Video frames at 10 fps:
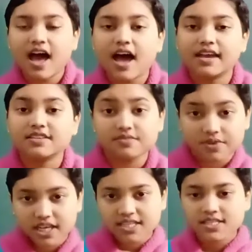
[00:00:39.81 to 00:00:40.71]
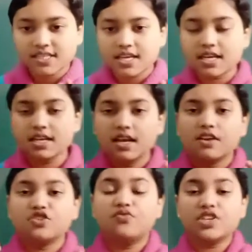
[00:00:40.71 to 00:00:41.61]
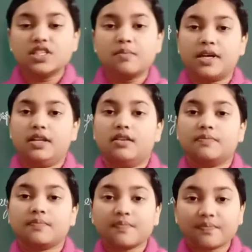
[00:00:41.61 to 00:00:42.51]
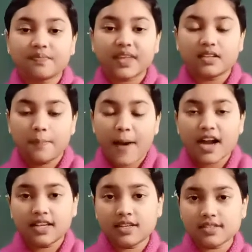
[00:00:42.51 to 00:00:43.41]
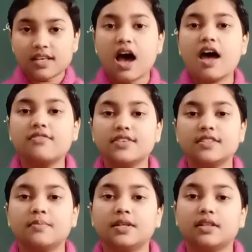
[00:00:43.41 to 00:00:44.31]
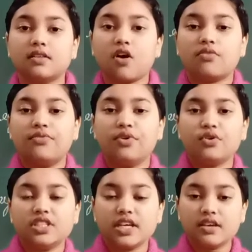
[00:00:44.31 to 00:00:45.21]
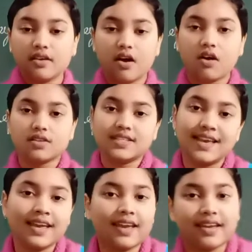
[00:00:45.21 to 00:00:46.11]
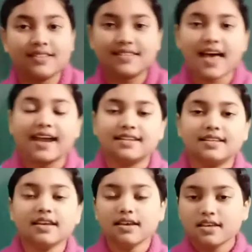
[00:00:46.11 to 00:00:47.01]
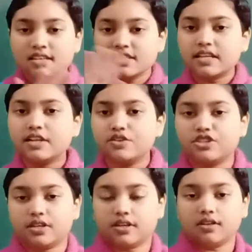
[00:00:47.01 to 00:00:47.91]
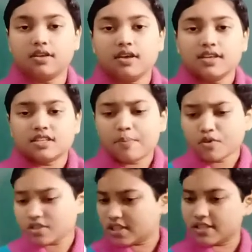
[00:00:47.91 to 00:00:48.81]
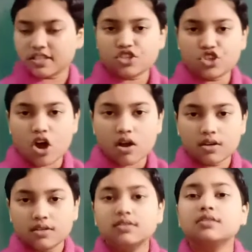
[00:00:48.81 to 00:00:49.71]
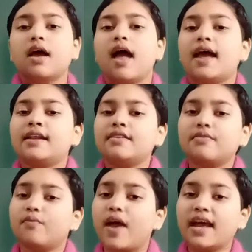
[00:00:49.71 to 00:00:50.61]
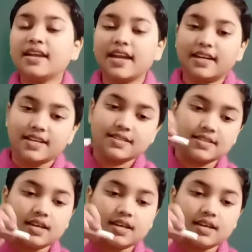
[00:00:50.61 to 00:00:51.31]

eyes. We can see visibly. Particles are visible or floating or sinking inside the solution. Suppose this is chalk, and when it is